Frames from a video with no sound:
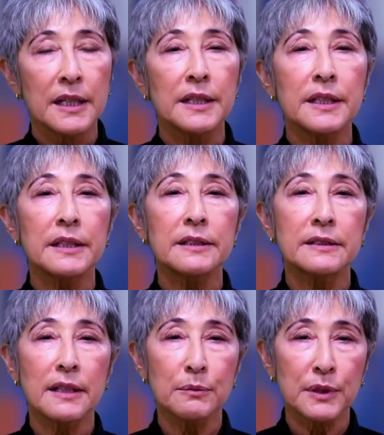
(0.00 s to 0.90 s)
These
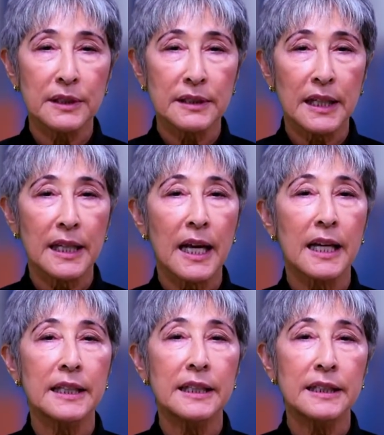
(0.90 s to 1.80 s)
subjects had
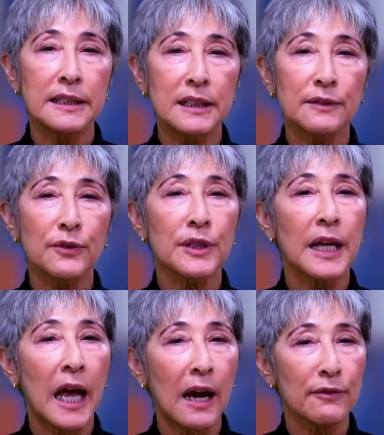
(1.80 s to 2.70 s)
had ED for an
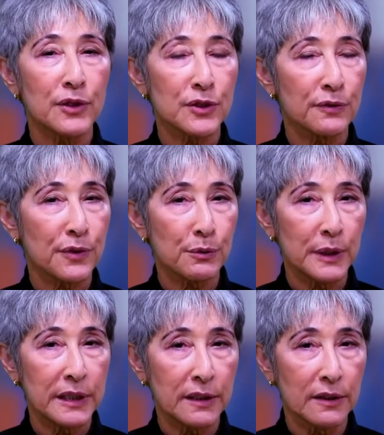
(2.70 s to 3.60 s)
average of 3
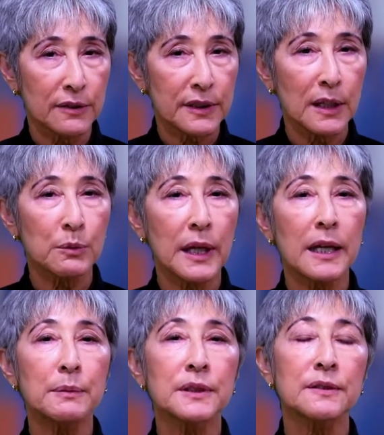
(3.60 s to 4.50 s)
years and were
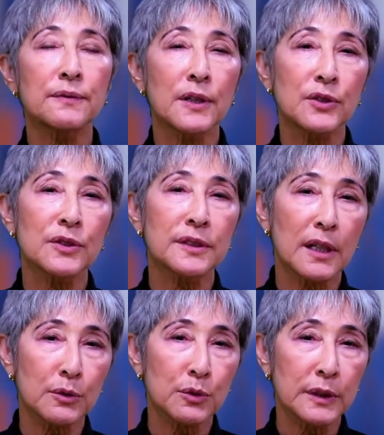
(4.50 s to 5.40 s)
able to function
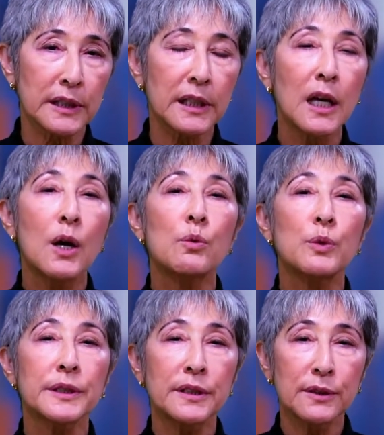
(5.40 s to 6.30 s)
sexually
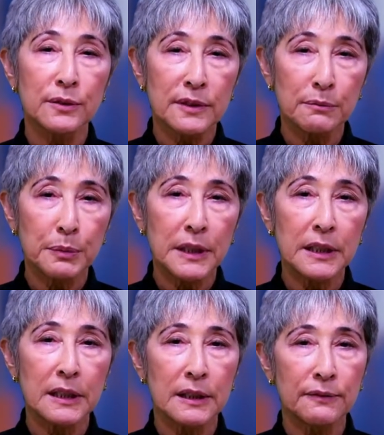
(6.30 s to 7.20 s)
with the use of
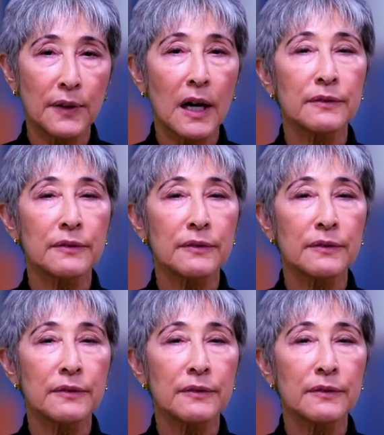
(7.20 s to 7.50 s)
PDE5